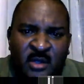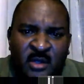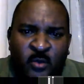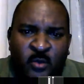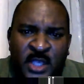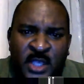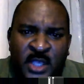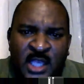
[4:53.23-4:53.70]

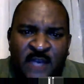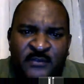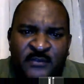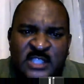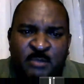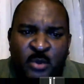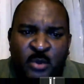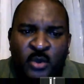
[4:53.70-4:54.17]
we have
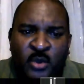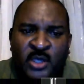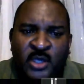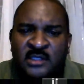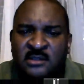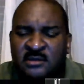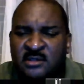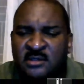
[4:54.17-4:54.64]

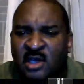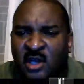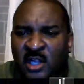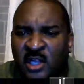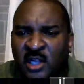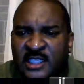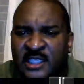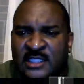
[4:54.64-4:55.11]
spoken
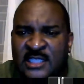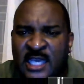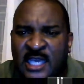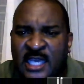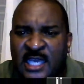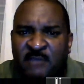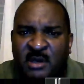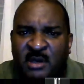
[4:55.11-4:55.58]
all the
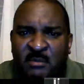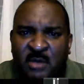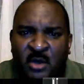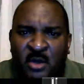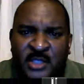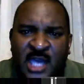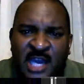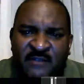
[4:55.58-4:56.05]
time
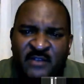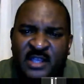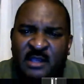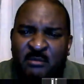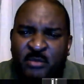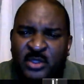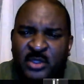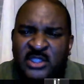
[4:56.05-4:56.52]
about having
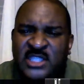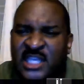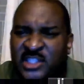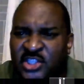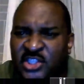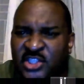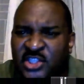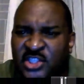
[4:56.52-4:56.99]
potential.